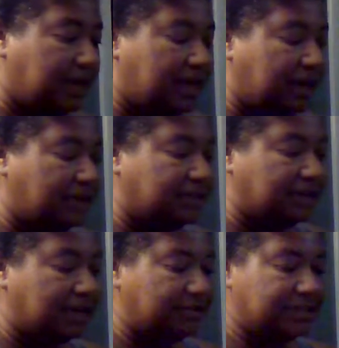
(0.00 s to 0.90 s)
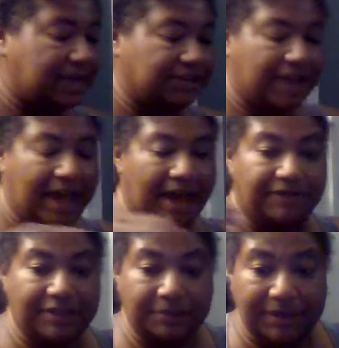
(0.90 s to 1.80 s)
here's another sage I have.
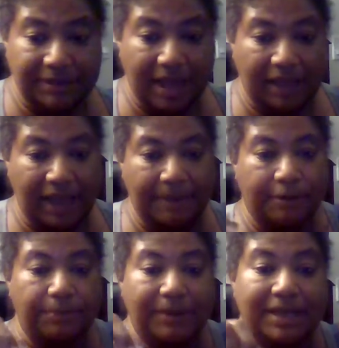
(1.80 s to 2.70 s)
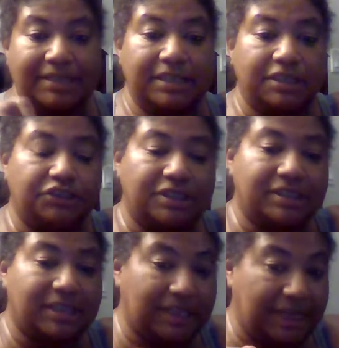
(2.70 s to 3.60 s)
This one is not labeled because this is
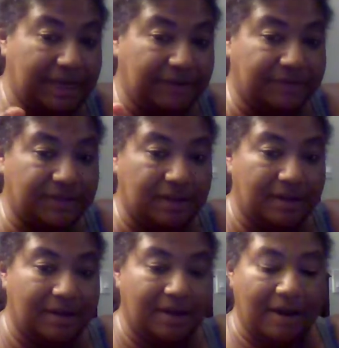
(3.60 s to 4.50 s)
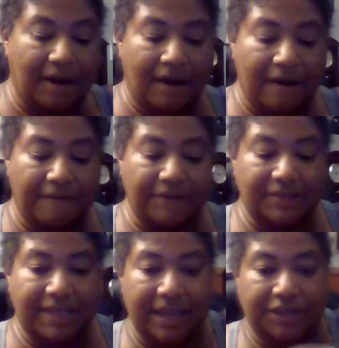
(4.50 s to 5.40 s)
just the leaves of a
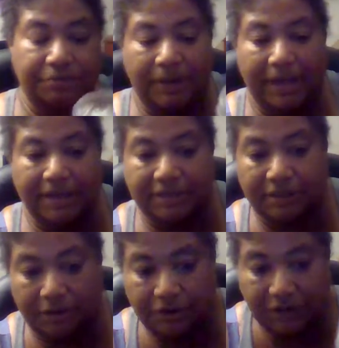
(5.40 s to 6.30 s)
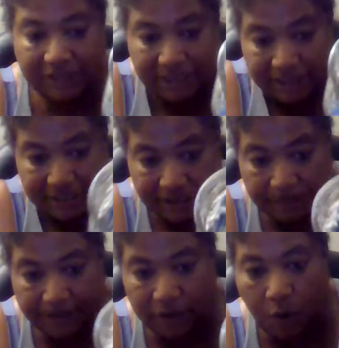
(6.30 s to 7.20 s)
sage plant. So you can see it's a little
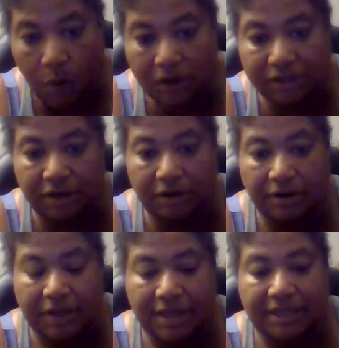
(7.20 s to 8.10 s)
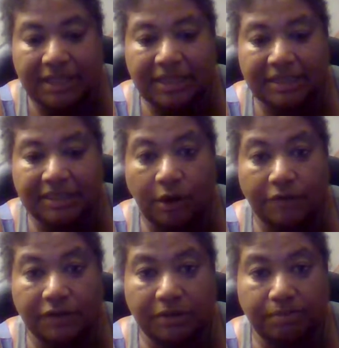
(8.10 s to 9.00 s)
bit coarser than the
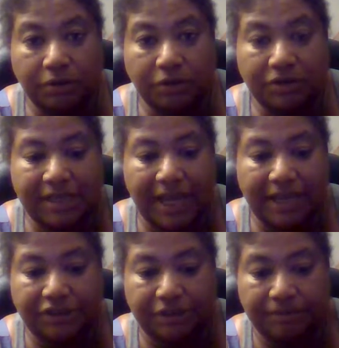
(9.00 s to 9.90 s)
silver blue sage.